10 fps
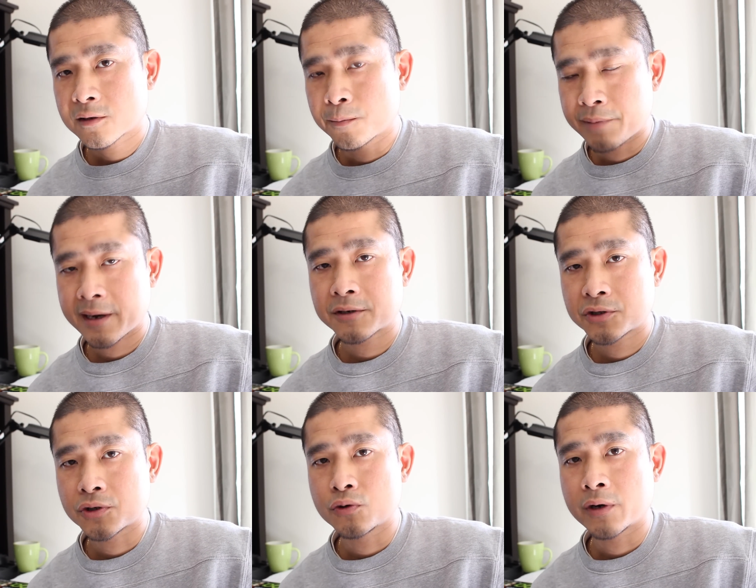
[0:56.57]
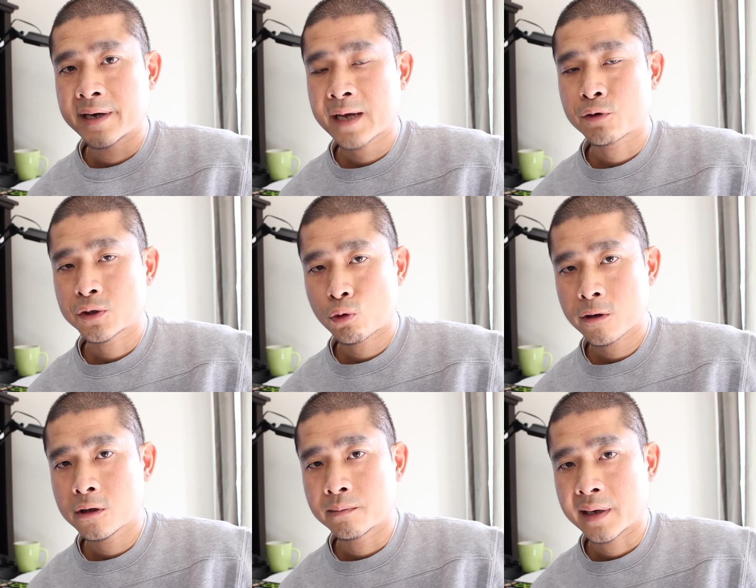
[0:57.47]
Compared to an
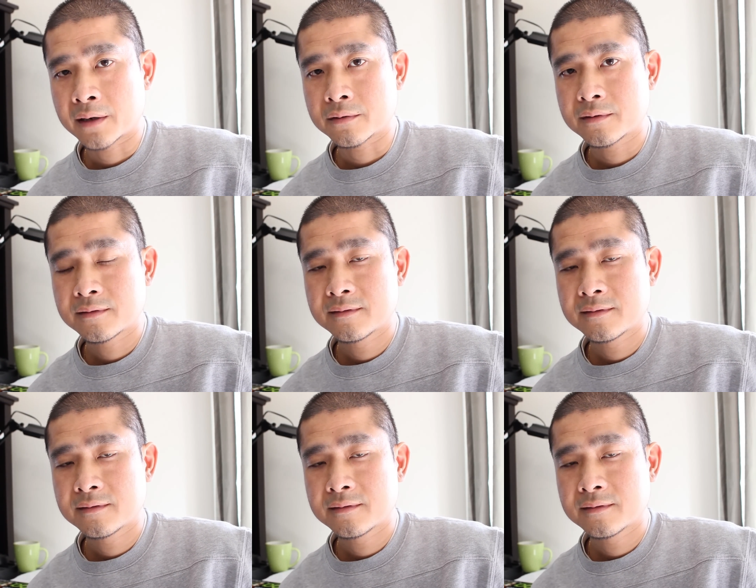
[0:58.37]
Equatorial mount,